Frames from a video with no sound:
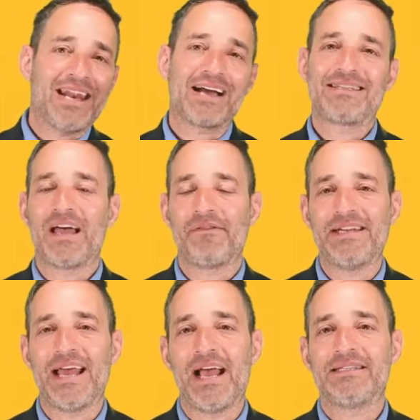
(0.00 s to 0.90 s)
in the next
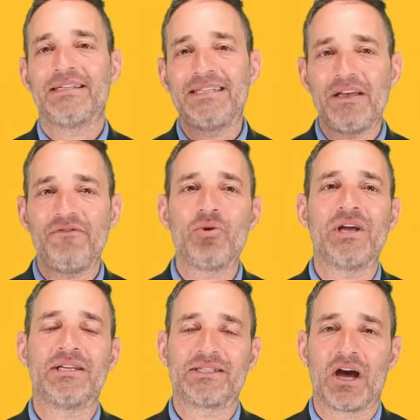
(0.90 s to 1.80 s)
7 days, see if
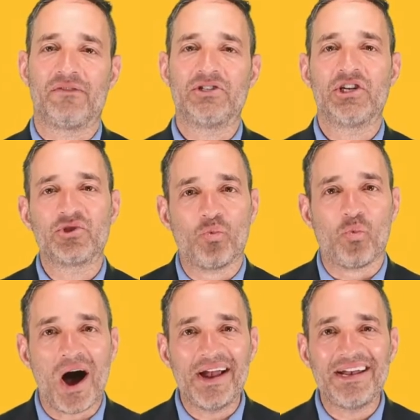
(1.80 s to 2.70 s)
you can discover just
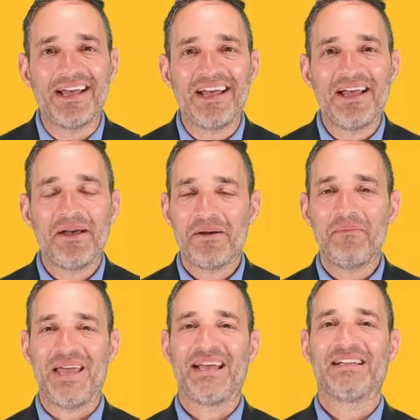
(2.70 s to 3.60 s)
one
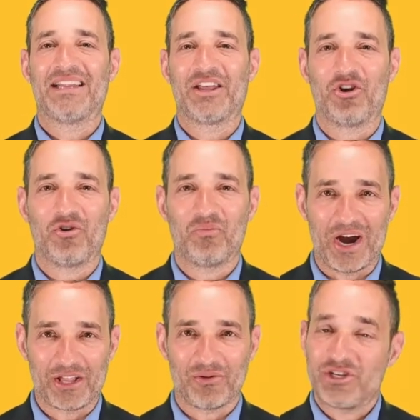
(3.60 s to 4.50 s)
big little
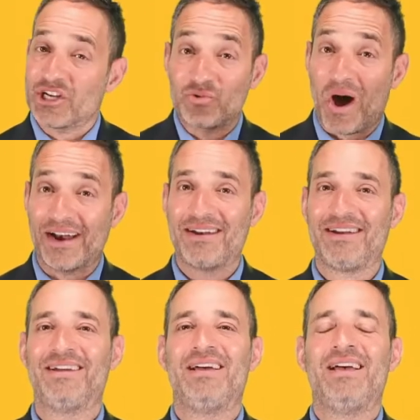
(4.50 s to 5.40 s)
breakthrough, just one.
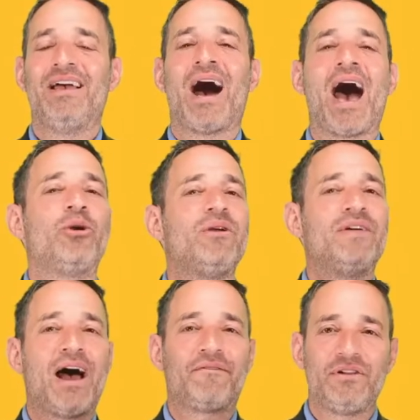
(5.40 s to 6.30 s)
You don't
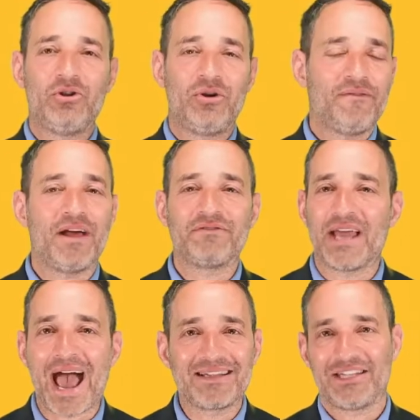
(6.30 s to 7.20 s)
even
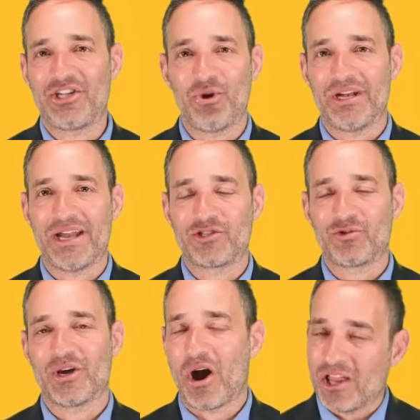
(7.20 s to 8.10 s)
have to execute it
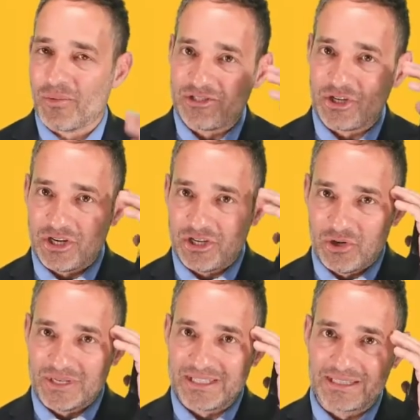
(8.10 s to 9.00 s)
next week. All I want you to
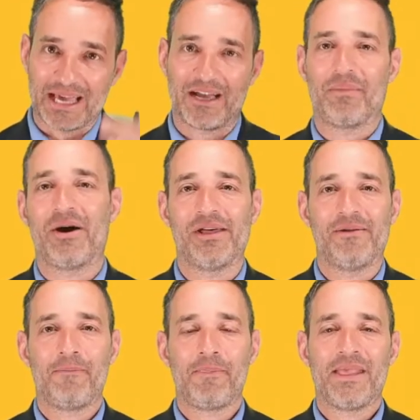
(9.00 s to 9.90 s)
do is think about
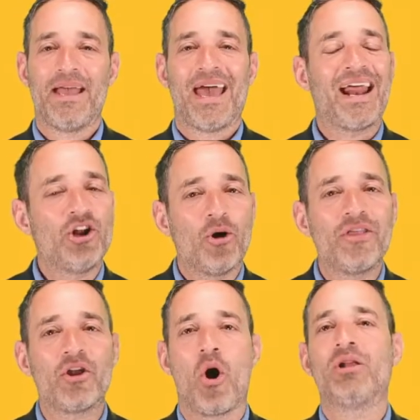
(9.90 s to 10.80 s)
it. And I
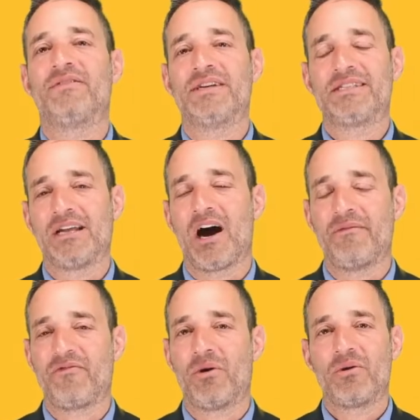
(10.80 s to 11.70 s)
know that all of us can
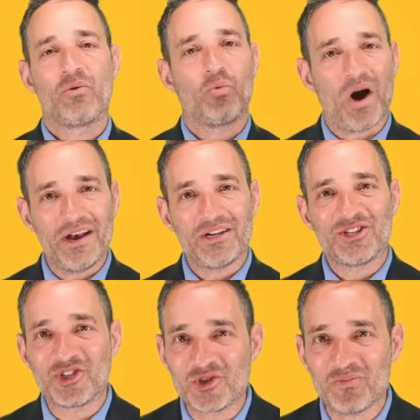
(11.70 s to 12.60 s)
come forward with
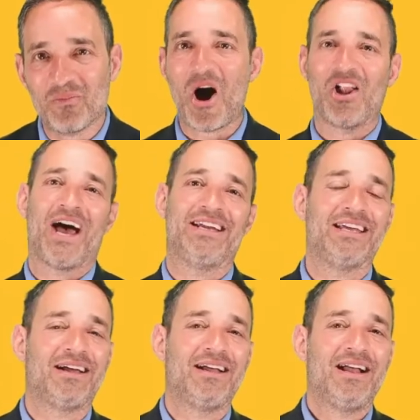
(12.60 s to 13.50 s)
one small
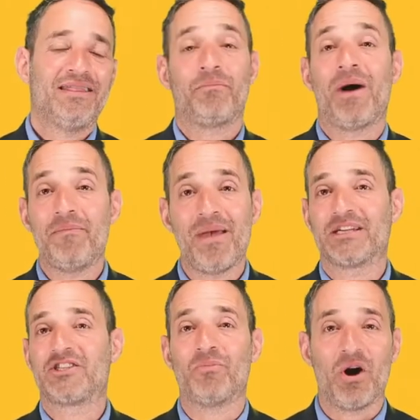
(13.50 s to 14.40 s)
idea that might
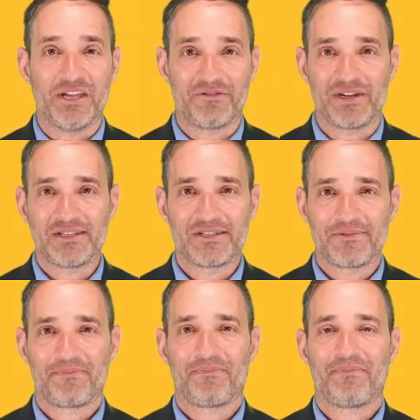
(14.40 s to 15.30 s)
make a small
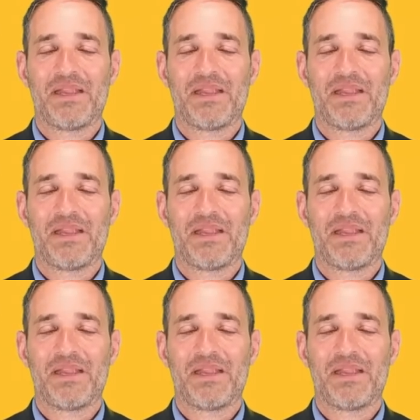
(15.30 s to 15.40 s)
difference.